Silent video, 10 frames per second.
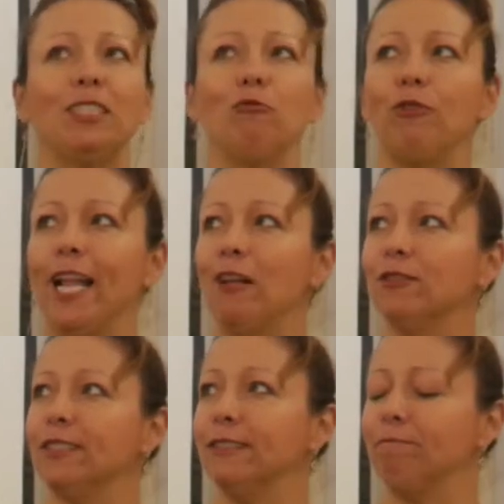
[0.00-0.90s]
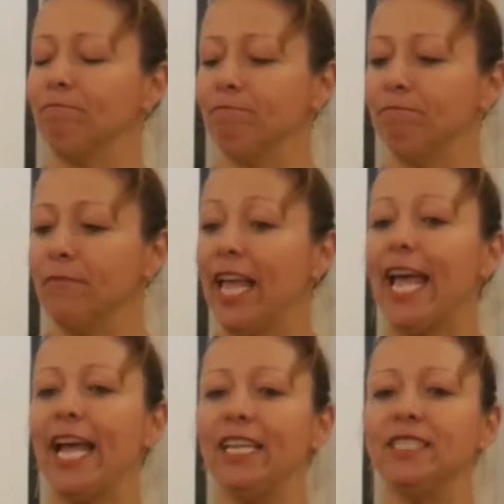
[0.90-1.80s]
What else?
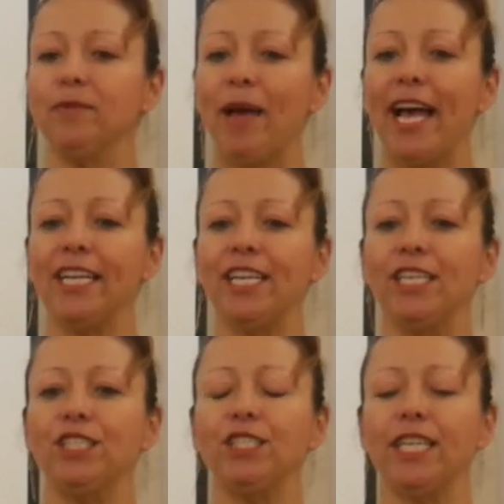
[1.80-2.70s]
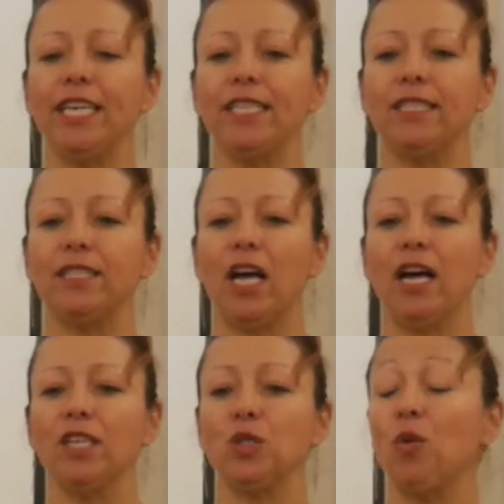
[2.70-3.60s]
In Spanish, it's
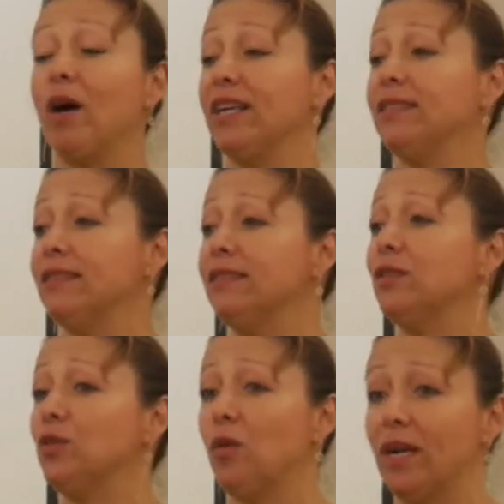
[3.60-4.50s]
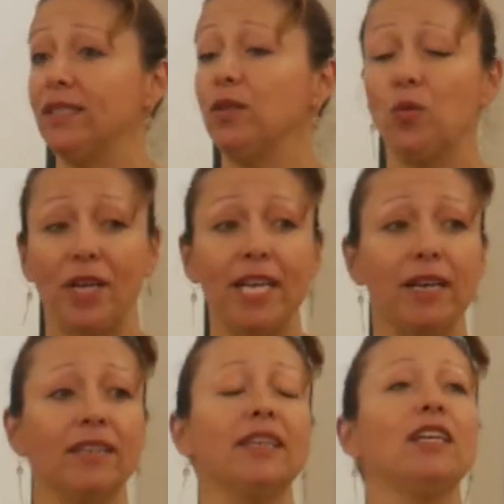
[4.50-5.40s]
twice a
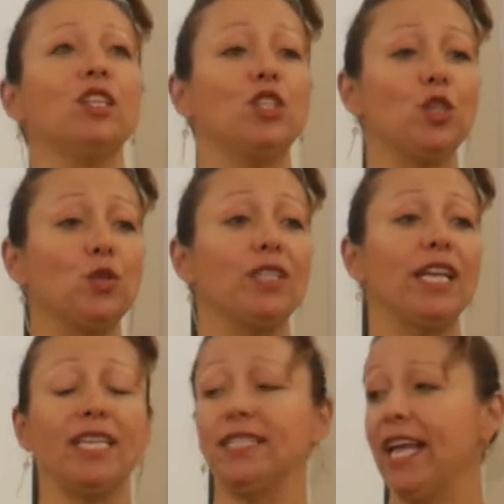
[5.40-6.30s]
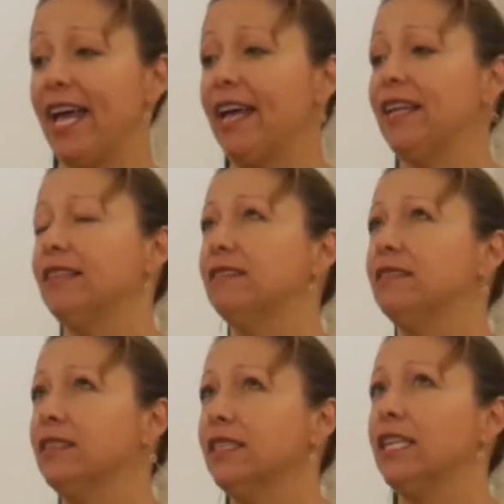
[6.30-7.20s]
week, Tuesdays and
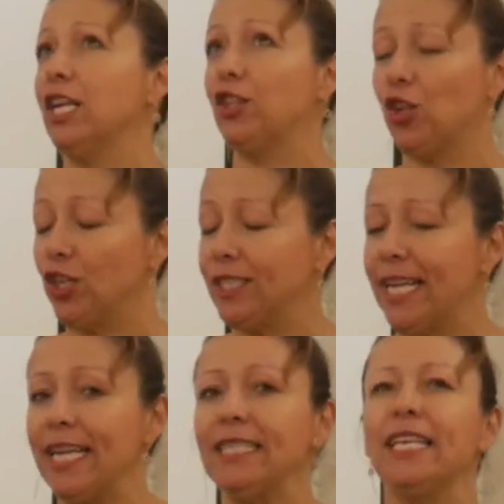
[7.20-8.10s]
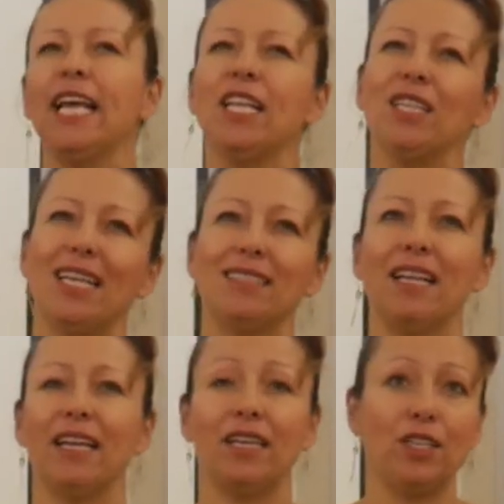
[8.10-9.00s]
Thursdays. That's
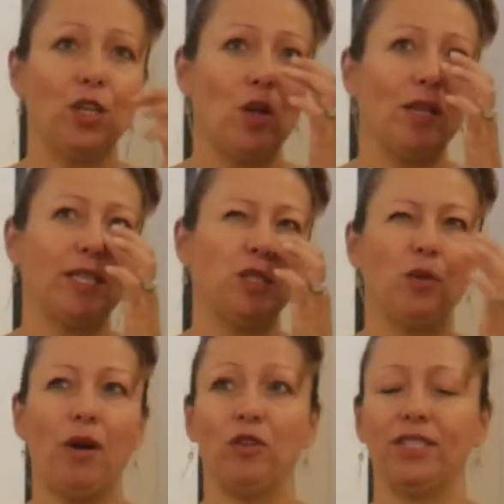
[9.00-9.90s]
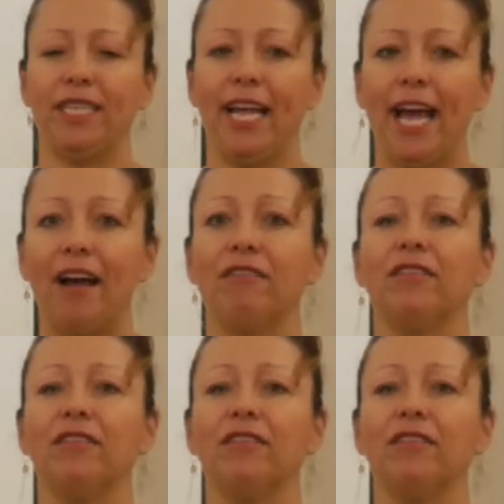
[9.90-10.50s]
like 2 hours and a half.